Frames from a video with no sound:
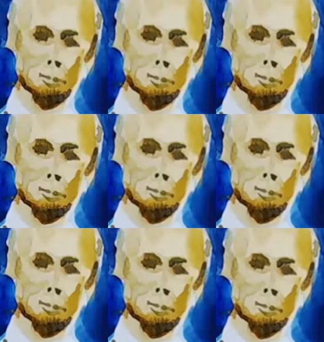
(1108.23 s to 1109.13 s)

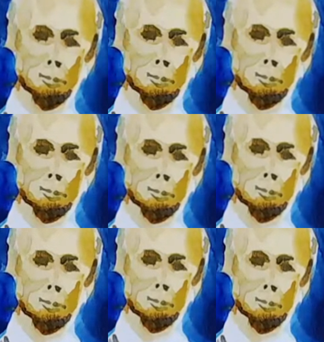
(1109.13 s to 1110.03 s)

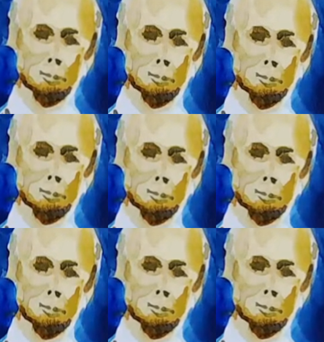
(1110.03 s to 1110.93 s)

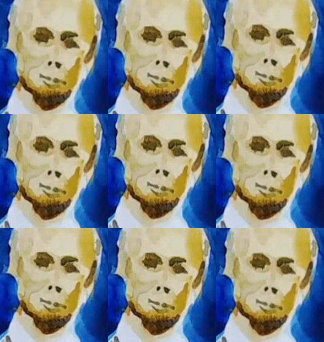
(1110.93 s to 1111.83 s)

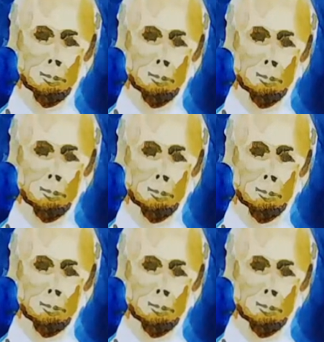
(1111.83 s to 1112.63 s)
(silent)